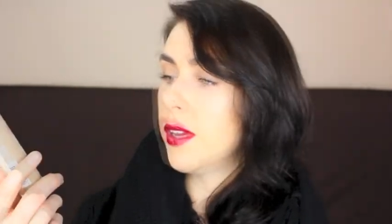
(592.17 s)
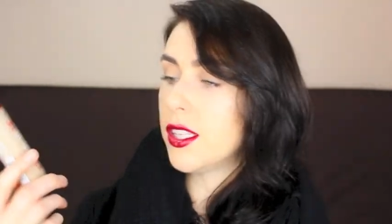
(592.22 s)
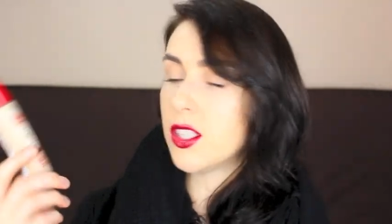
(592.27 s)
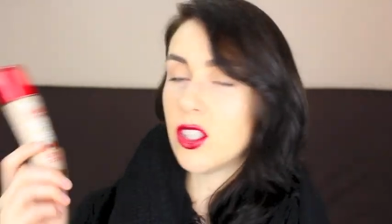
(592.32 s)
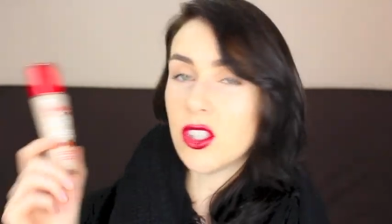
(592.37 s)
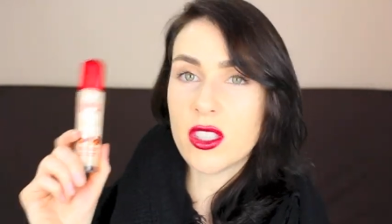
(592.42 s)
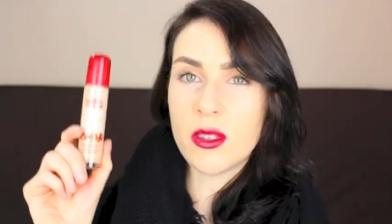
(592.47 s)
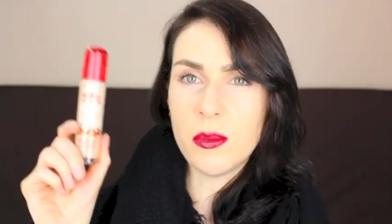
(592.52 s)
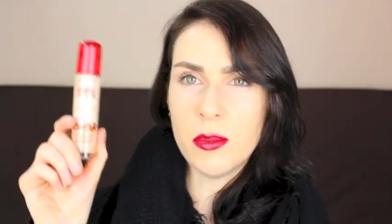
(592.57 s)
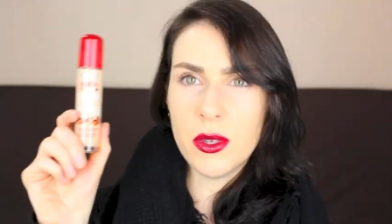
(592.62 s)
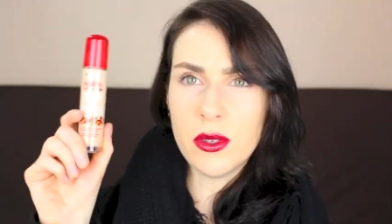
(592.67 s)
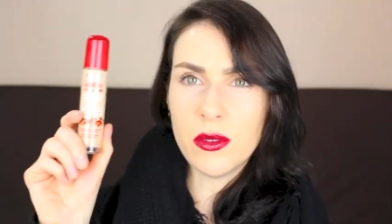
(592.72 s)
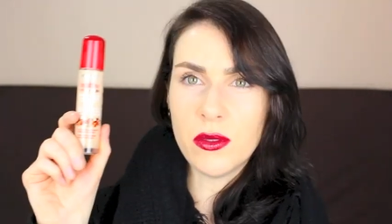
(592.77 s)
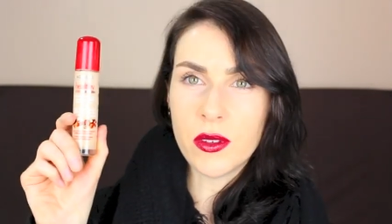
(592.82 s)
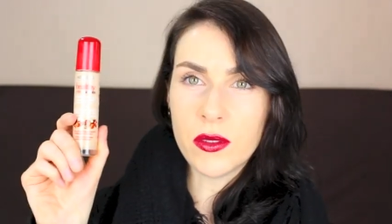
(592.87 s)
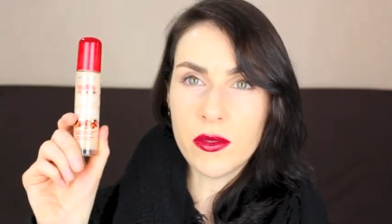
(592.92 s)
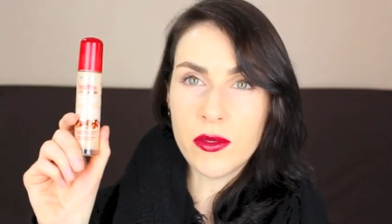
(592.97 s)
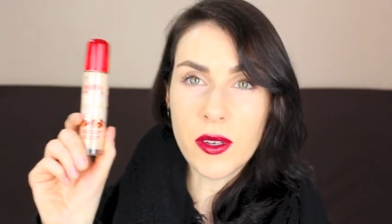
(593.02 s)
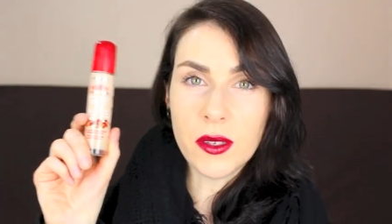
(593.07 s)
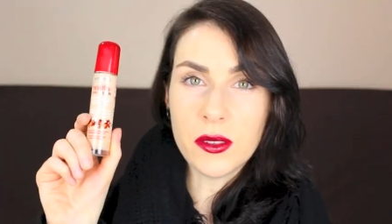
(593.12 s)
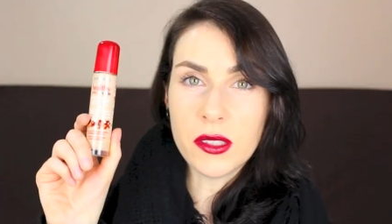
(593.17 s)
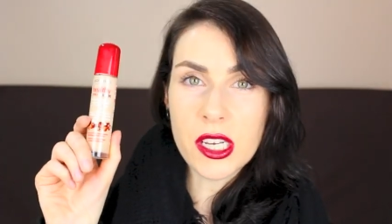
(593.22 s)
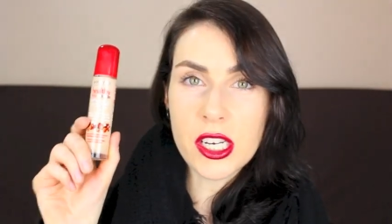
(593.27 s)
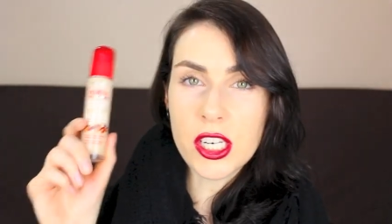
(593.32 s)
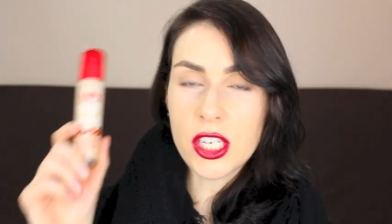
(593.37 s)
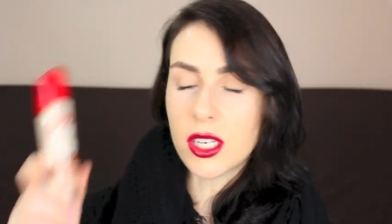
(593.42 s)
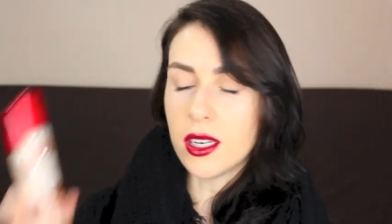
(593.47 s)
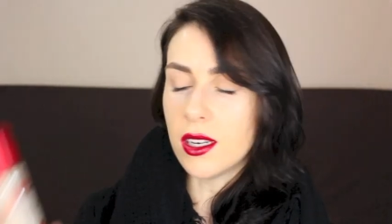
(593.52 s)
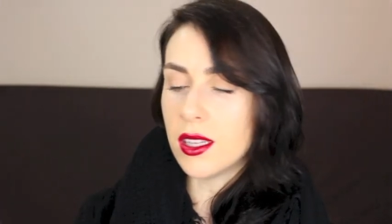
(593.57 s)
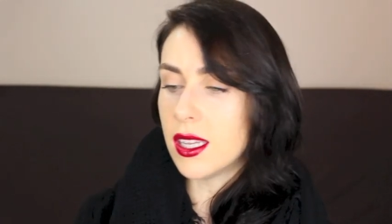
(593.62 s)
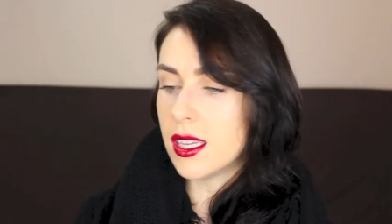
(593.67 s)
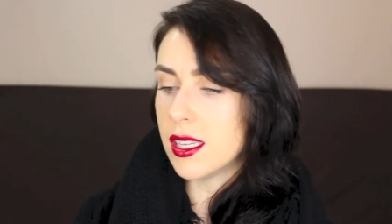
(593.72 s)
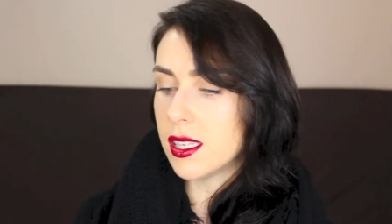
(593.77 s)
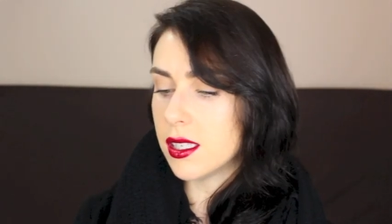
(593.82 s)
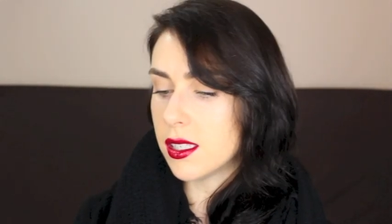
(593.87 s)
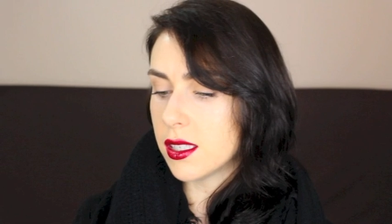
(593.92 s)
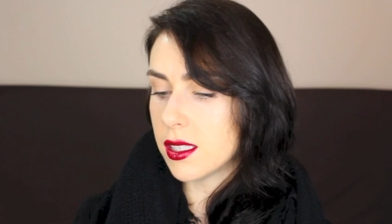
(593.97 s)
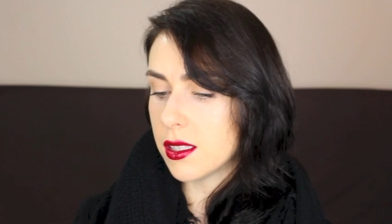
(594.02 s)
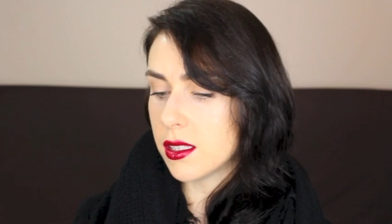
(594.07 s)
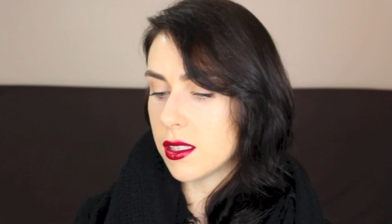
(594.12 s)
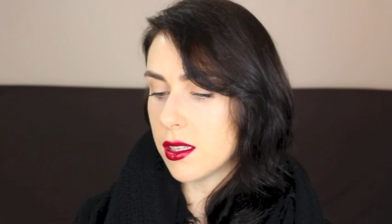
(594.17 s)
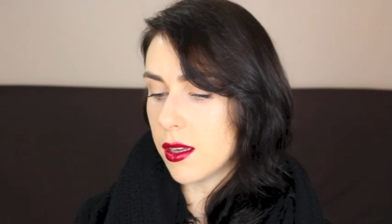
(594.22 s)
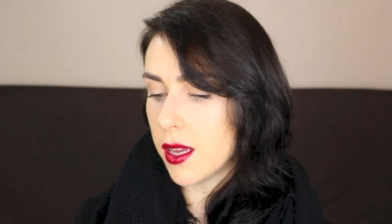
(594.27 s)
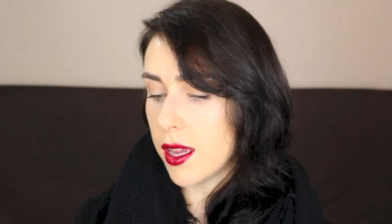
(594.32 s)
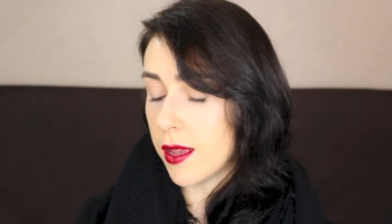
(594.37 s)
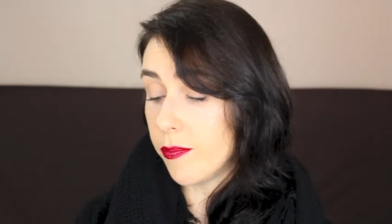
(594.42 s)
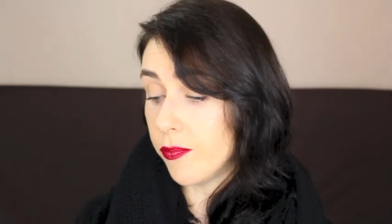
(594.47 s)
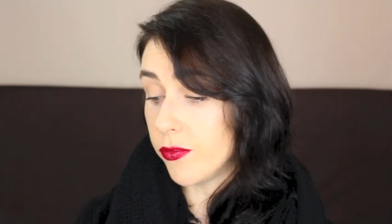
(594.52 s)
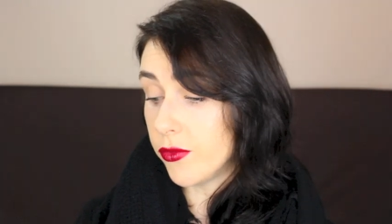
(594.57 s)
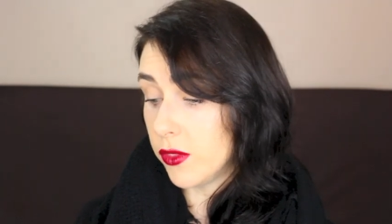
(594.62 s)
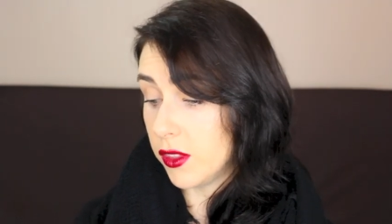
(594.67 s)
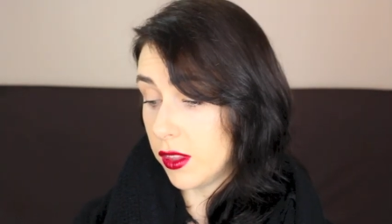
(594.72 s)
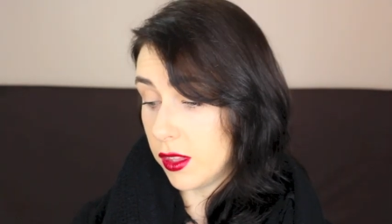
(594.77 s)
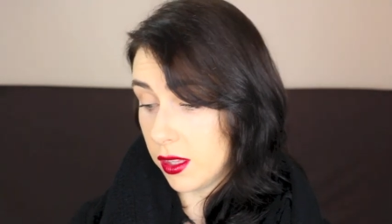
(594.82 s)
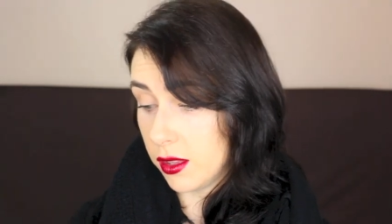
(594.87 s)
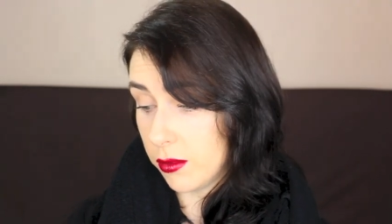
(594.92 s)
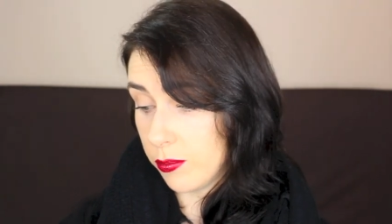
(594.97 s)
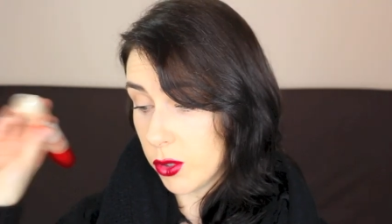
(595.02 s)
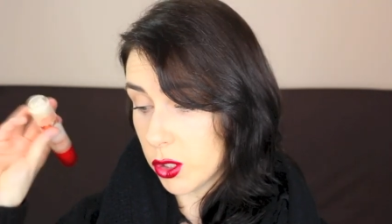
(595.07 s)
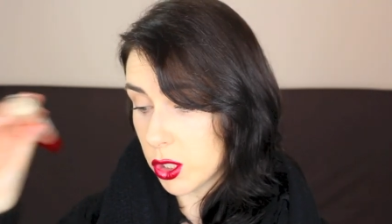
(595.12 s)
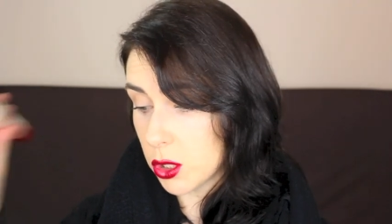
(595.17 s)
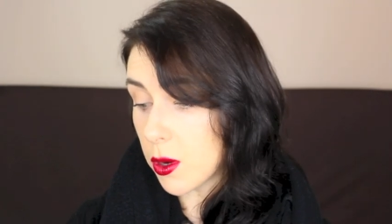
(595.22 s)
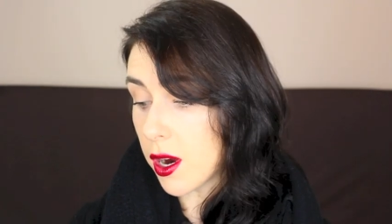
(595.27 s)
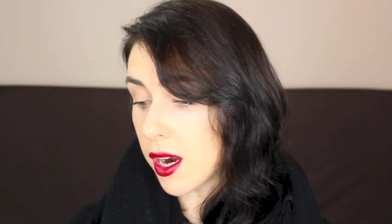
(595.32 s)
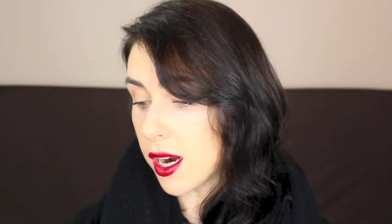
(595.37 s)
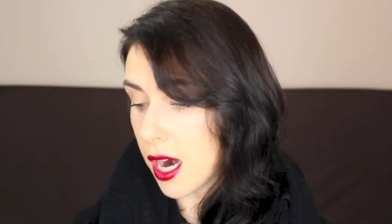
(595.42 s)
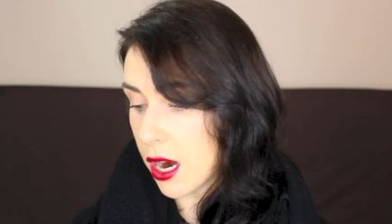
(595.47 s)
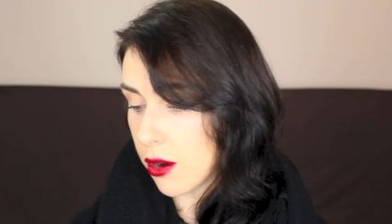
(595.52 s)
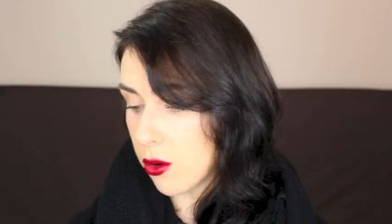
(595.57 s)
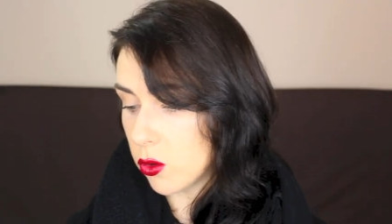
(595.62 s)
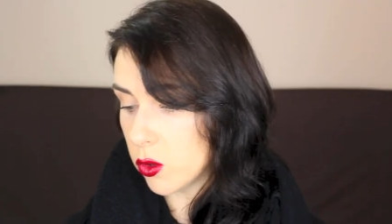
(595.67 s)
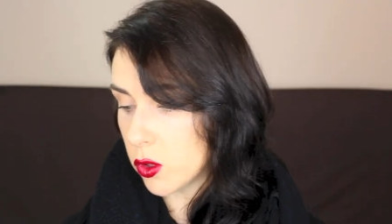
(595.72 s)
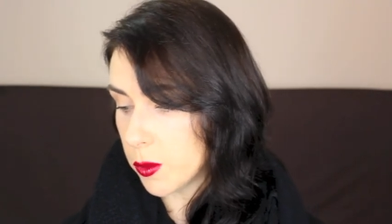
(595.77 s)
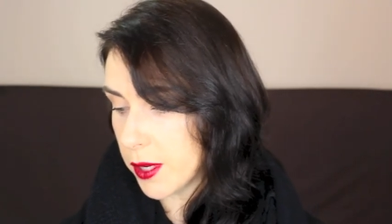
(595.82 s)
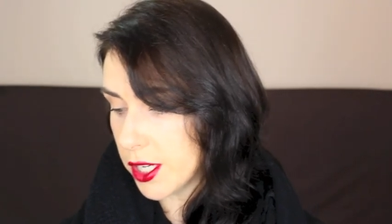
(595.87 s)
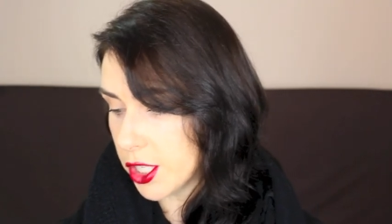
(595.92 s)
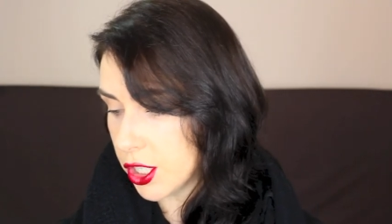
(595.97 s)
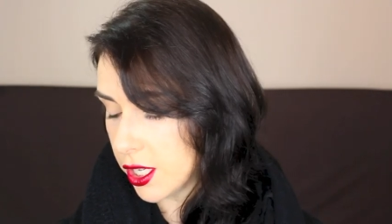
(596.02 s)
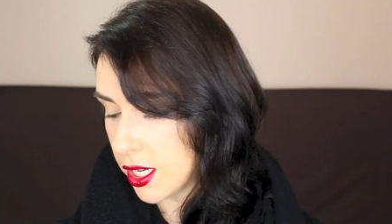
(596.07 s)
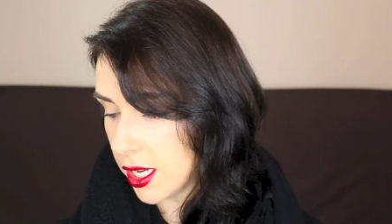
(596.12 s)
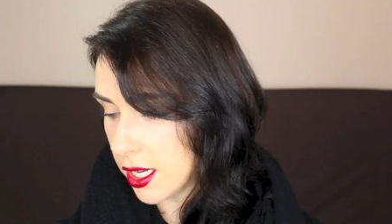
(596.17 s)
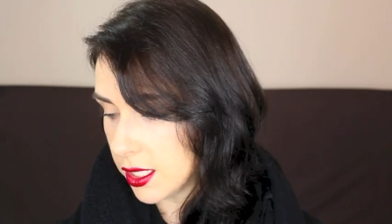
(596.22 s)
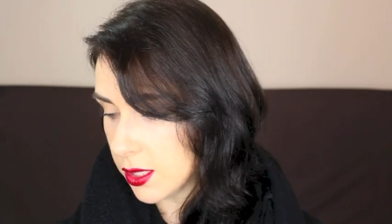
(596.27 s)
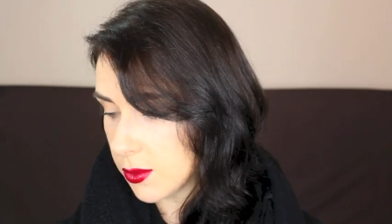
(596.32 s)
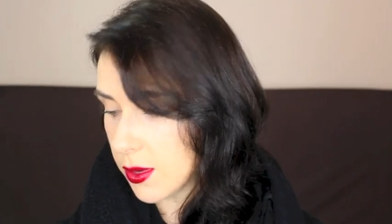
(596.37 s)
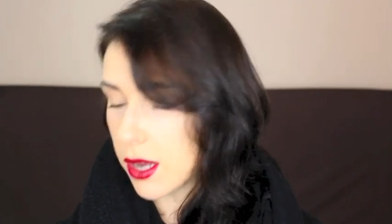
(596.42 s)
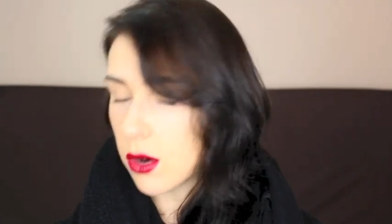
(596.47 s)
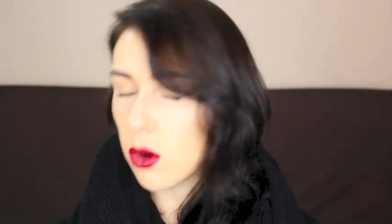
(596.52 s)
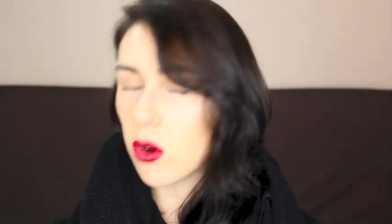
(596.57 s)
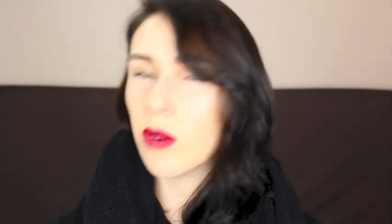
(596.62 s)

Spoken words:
It's just a beautiful foundation. This Bourjois are owned by Chanel as well,